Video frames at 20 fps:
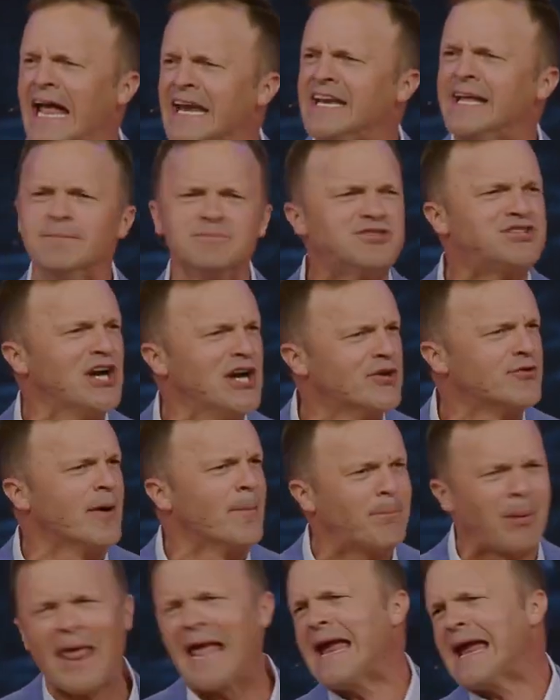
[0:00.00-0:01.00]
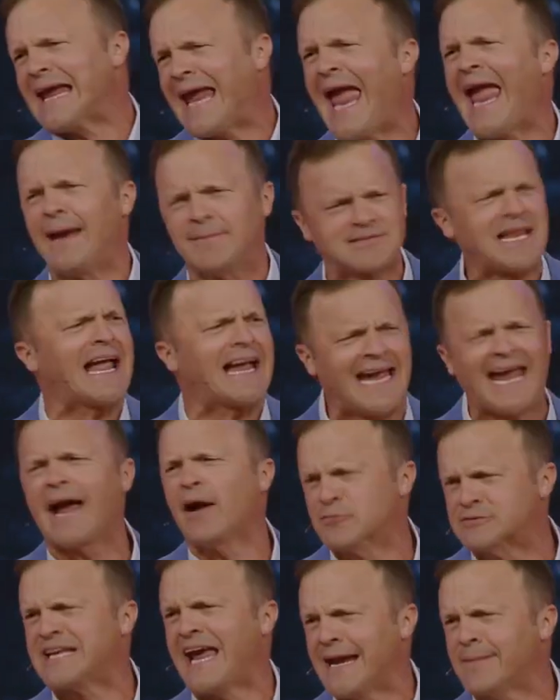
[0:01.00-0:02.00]
and them children playing games like they
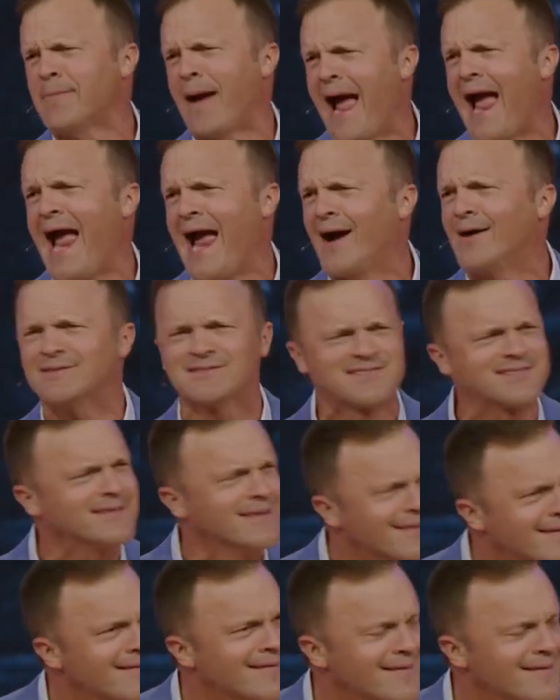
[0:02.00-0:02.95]
gonna take my house.